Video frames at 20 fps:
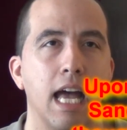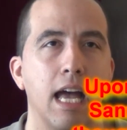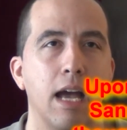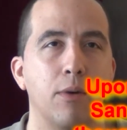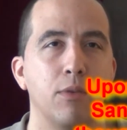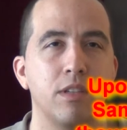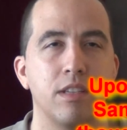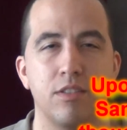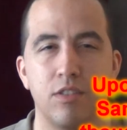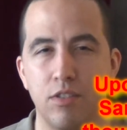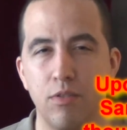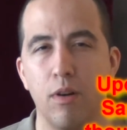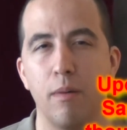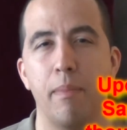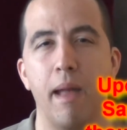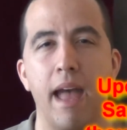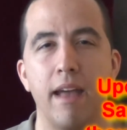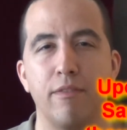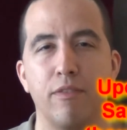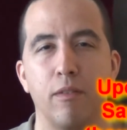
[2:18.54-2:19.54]
Which is sort of
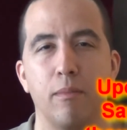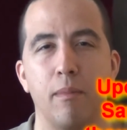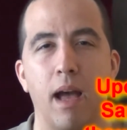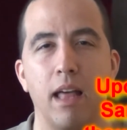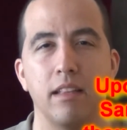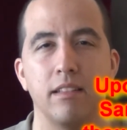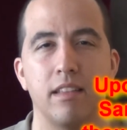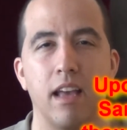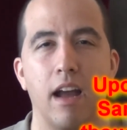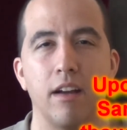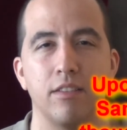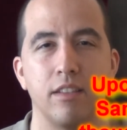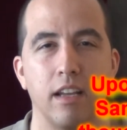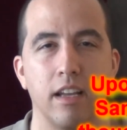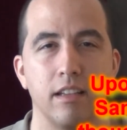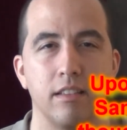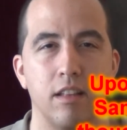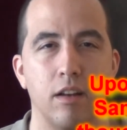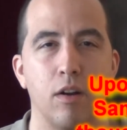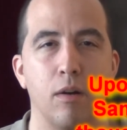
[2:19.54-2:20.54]
bad for Miley Cyrus, I
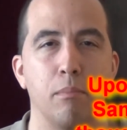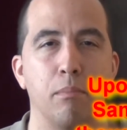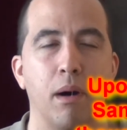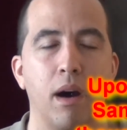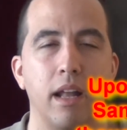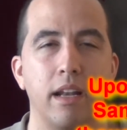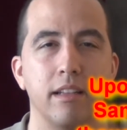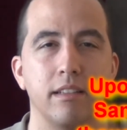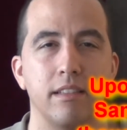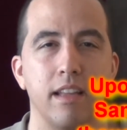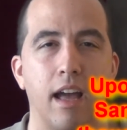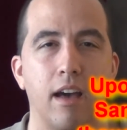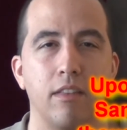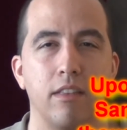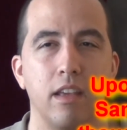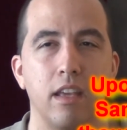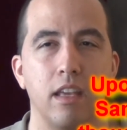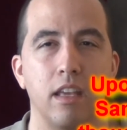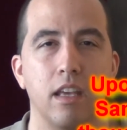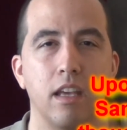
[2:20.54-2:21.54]
guess, that her butt is now
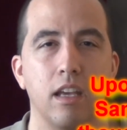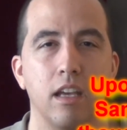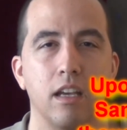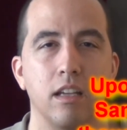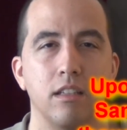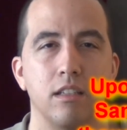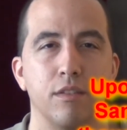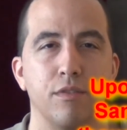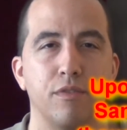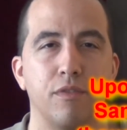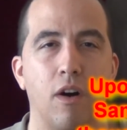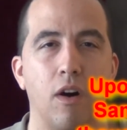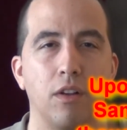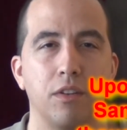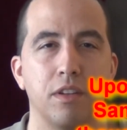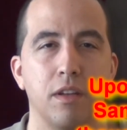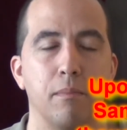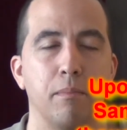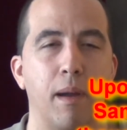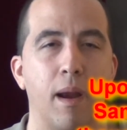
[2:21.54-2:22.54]
the
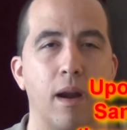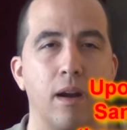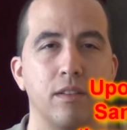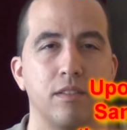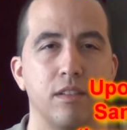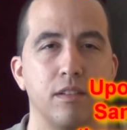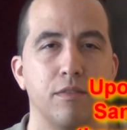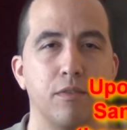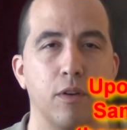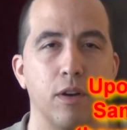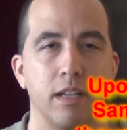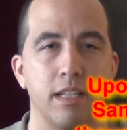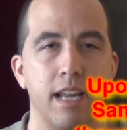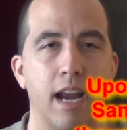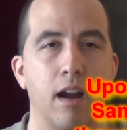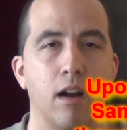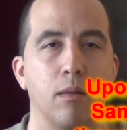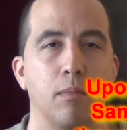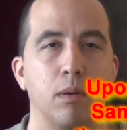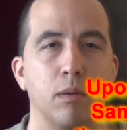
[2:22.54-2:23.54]
default comparison for a
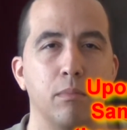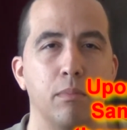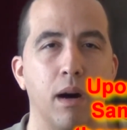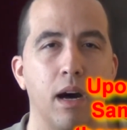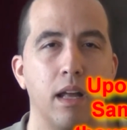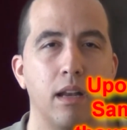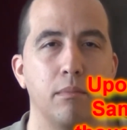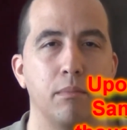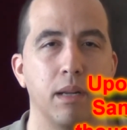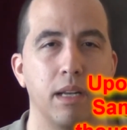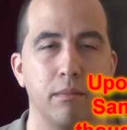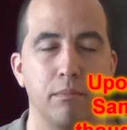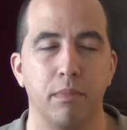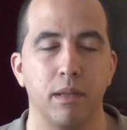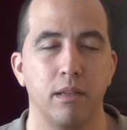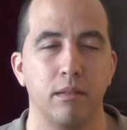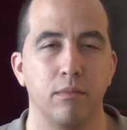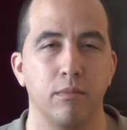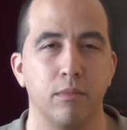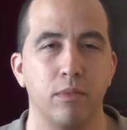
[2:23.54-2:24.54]
terrible butt, but
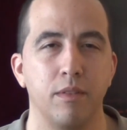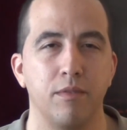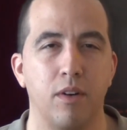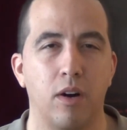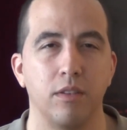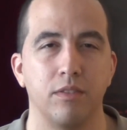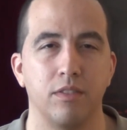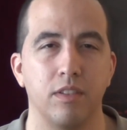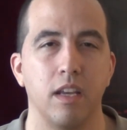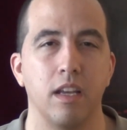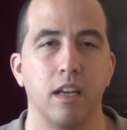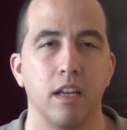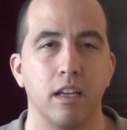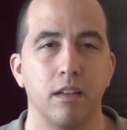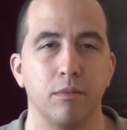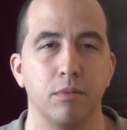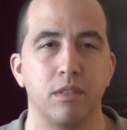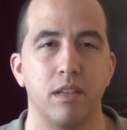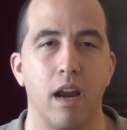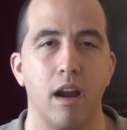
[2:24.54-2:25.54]
we've all seen it.
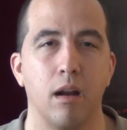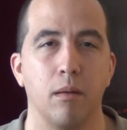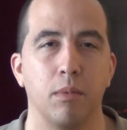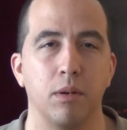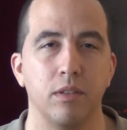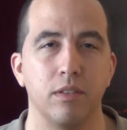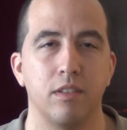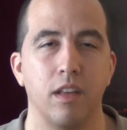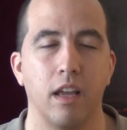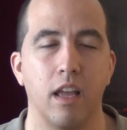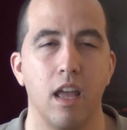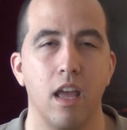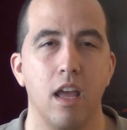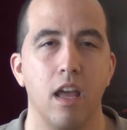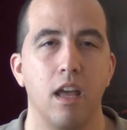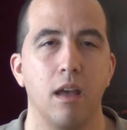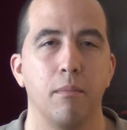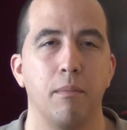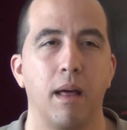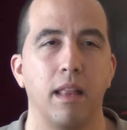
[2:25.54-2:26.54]
It was terrible. It's like
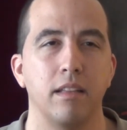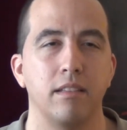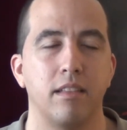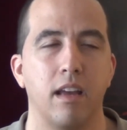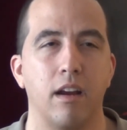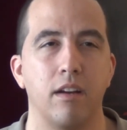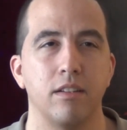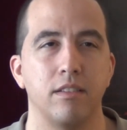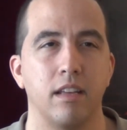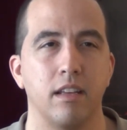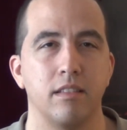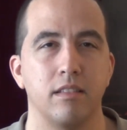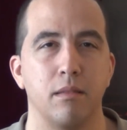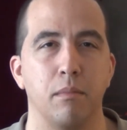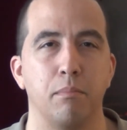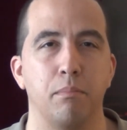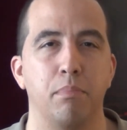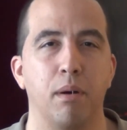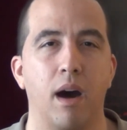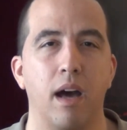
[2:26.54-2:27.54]
Miley Cyrus has the
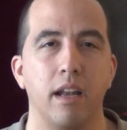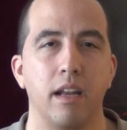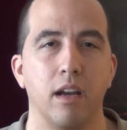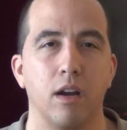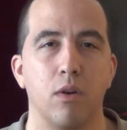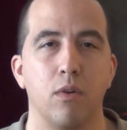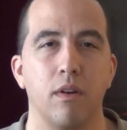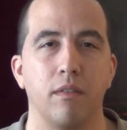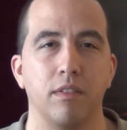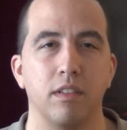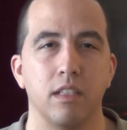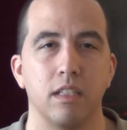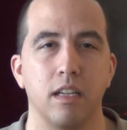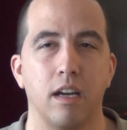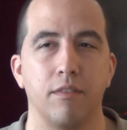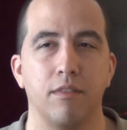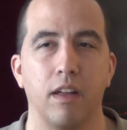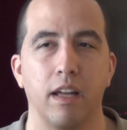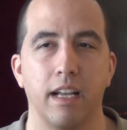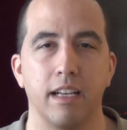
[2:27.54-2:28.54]
butt equivalent
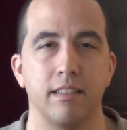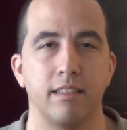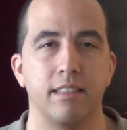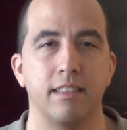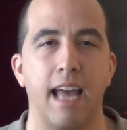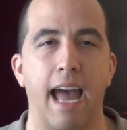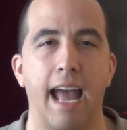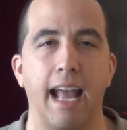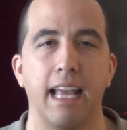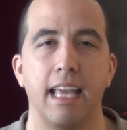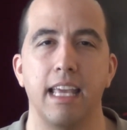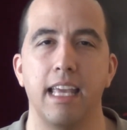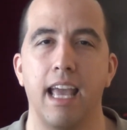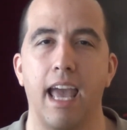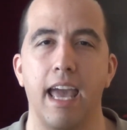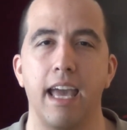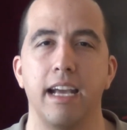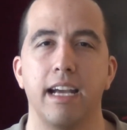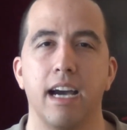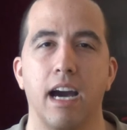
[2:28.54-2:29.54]
of like a saggy
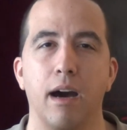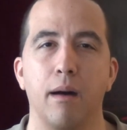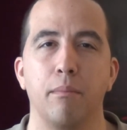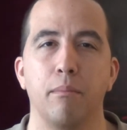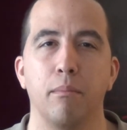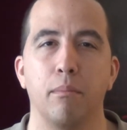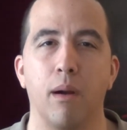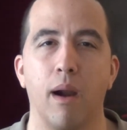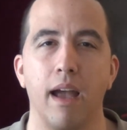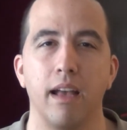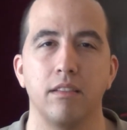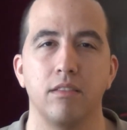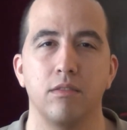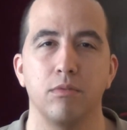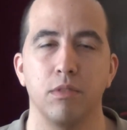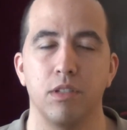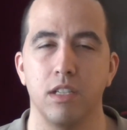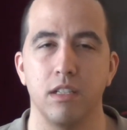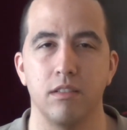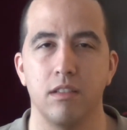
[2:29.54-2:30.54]
A-cup
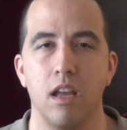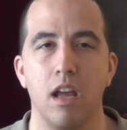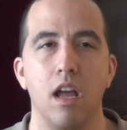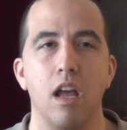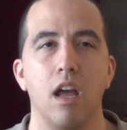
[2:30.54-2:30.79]
breast, which is